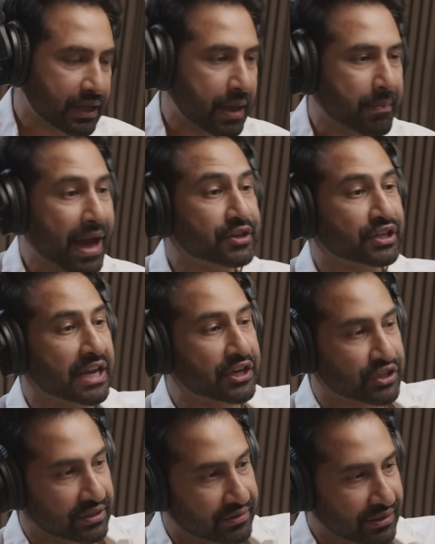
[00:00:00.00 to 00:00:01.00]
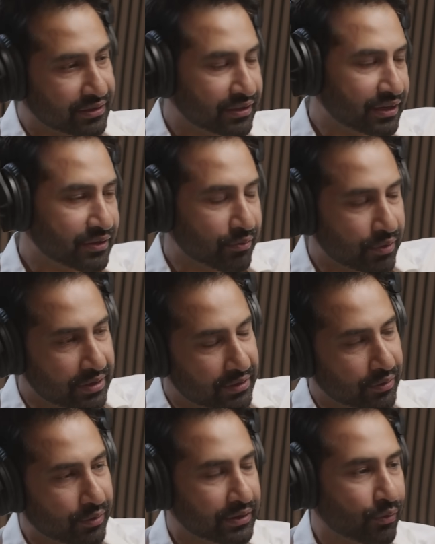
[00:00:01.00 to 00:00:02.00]
imagination in
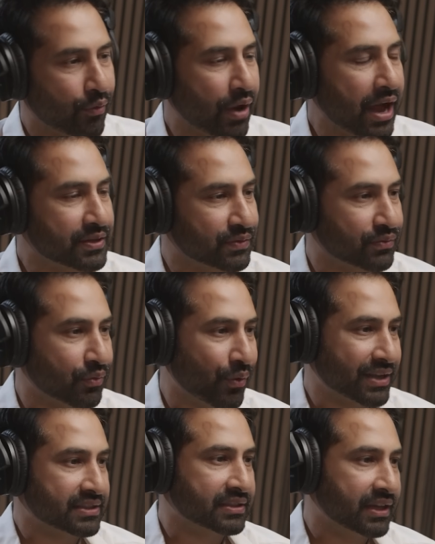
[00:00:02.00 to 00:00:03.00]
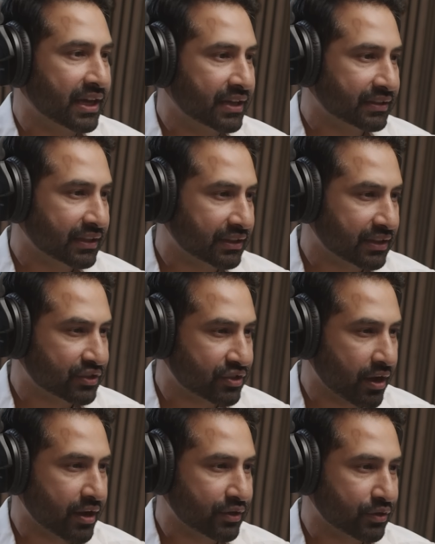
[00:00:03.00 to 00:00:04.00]
the eyes of the West that the
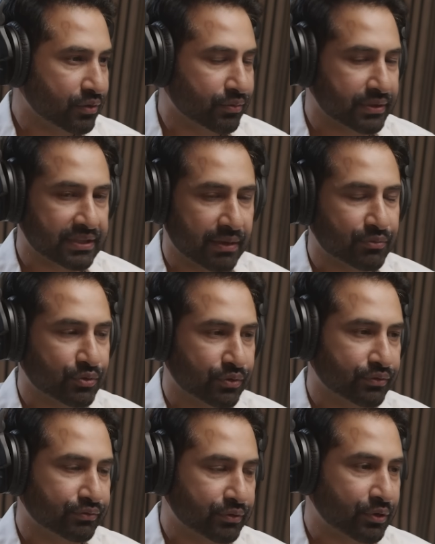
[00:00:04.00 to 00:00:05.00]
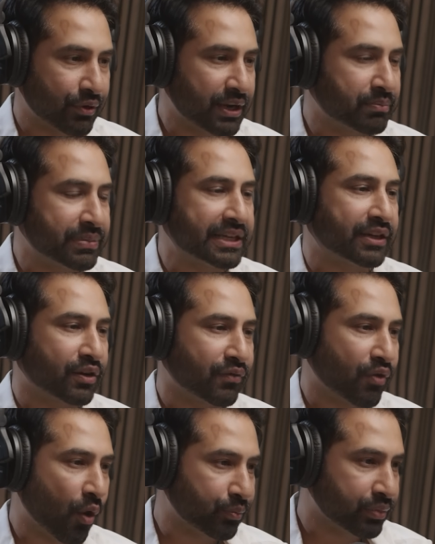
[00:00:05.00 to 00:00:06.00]
Shah, was some sort of great beacon of
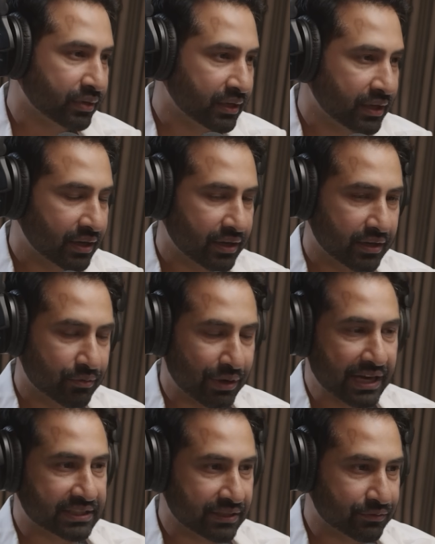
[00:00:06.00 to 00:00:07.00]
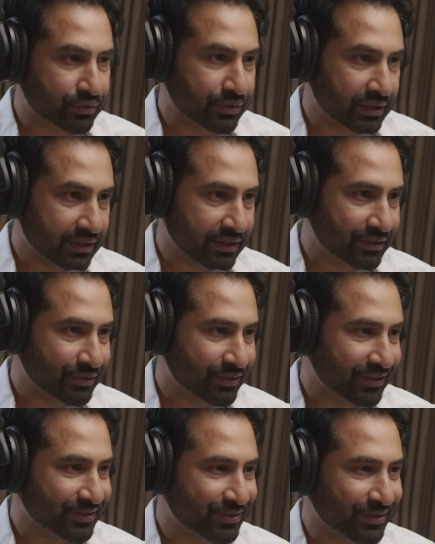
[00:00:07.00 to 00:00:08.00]
hope relative to
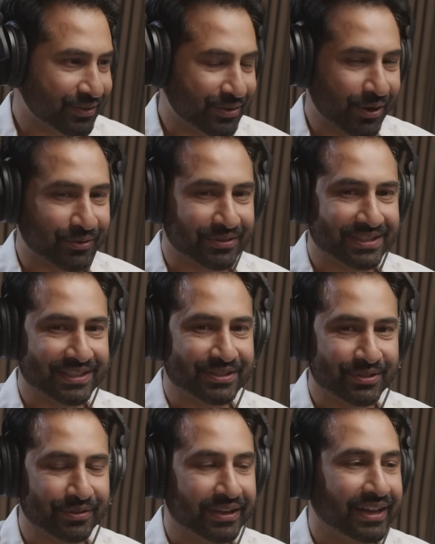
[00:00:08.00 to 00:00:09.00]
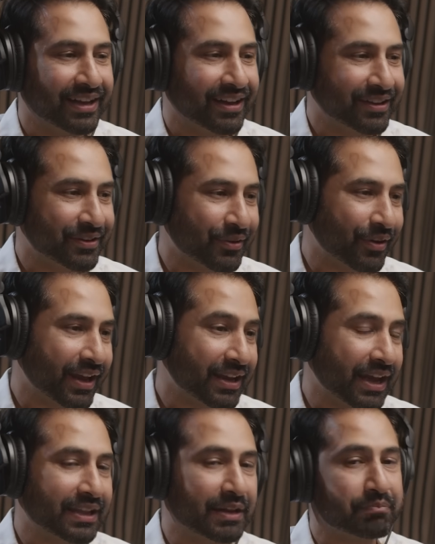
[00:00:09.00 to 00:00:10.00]
the theocracy. So,
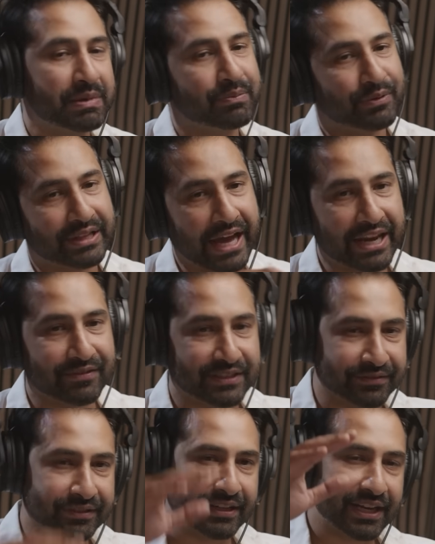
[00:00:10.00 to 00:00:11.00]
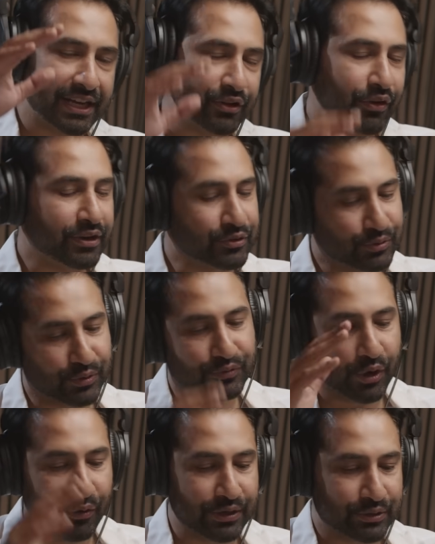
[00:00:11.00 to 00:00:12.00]
and then people kind of differ, and I don't want to sort of
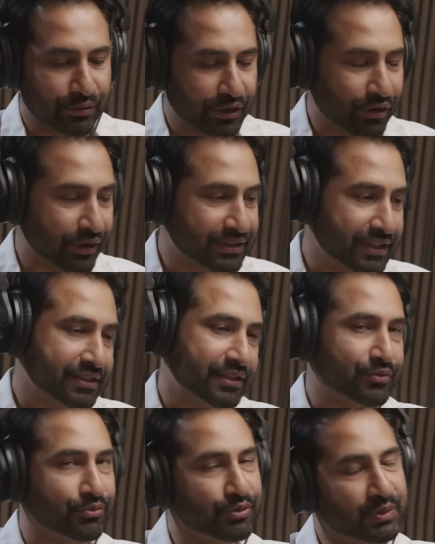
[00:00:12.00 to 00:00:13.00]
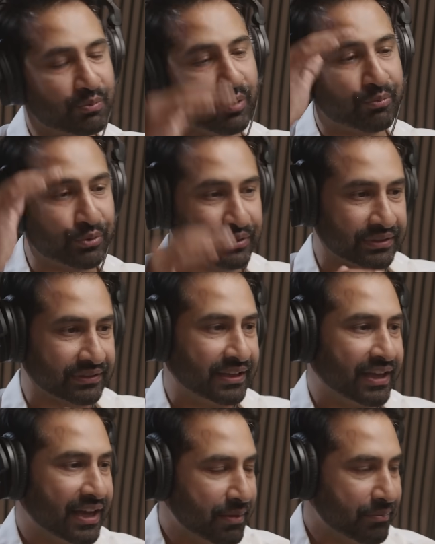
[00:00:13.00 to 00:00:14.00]
go into a contest into who's more brutal,
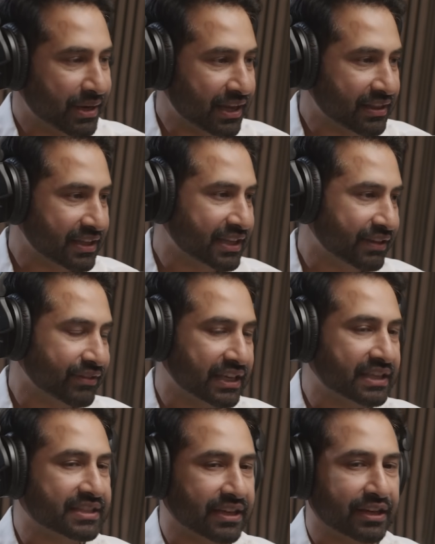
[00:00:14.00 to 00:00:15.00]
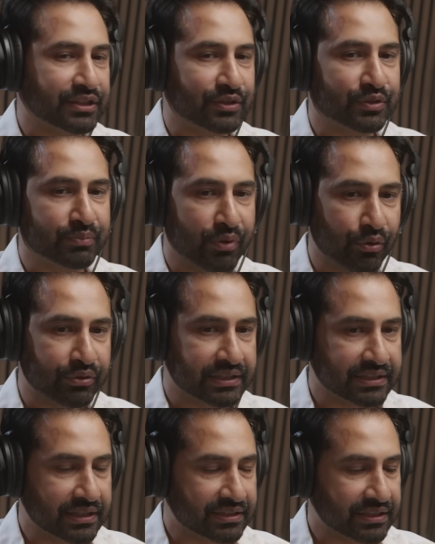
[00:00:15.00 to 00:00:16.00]
but I think giving insights into both
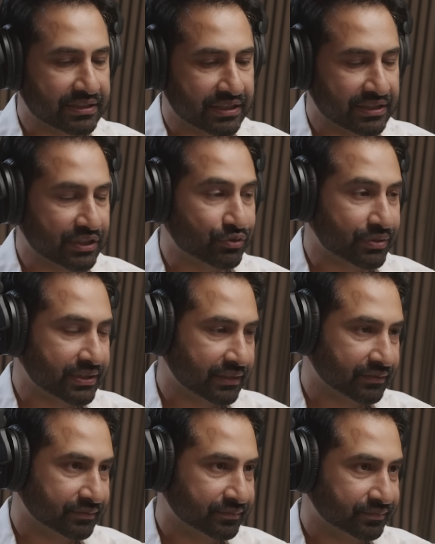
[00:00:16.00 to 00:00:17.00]
is interesting.